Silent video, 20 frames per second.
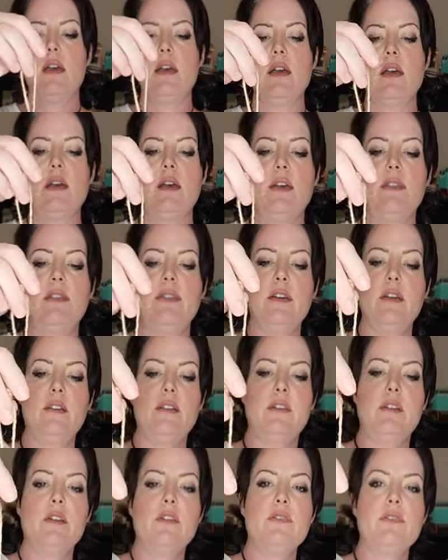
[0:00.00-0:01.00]
And there
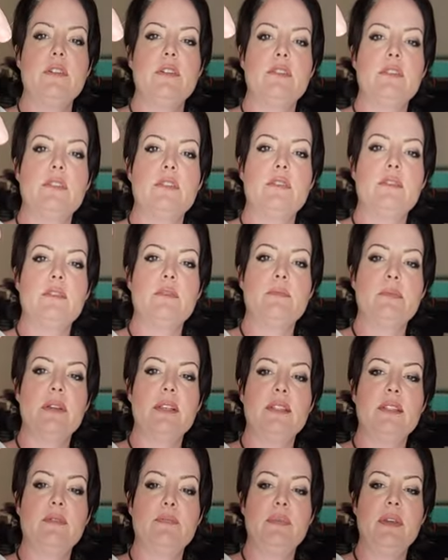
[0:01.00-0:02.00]
you go, there's our little
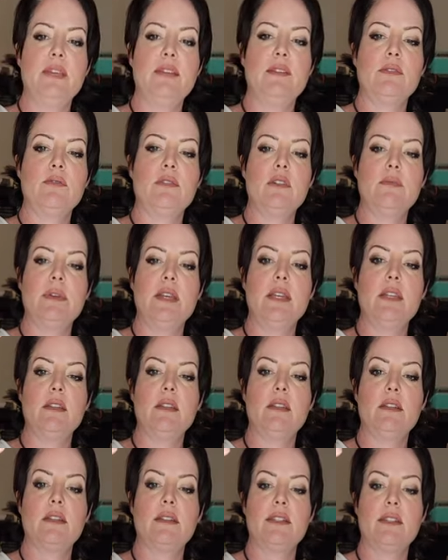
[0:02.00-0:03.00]
Prince of Peace ornament.